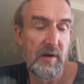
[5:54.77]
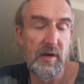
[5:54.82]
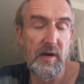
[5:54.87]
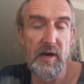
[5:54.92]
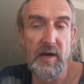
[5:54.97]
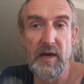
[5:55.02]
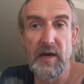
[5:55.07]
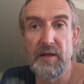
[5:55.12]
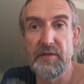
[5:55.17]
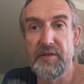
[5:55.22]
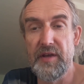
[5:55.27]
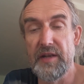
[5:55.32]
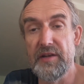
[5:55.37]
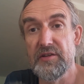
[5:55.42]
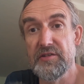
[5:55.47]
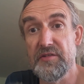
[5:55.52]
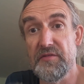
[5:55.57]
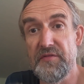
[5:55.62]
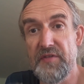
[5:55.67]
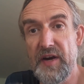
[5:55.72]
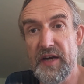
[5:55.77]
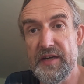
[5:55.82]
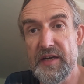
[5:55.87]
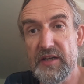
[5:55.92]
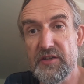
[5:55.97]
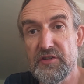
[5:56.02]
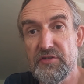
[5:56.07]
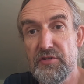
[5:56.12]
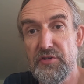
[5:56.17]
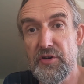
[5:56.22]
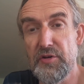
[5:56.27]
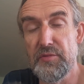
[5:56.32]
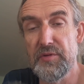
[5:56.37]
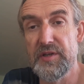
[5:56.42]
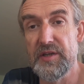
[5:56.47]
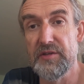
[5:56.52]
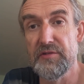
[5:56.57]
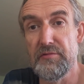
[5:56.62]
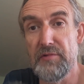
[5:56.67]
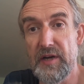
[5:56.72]
Then there's a finance group
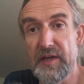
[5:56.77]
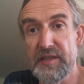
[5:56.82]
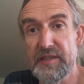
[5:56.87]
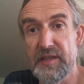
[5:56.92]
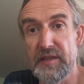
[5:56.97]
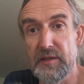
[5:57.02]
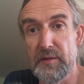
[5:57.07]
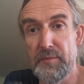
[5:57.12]
which is raising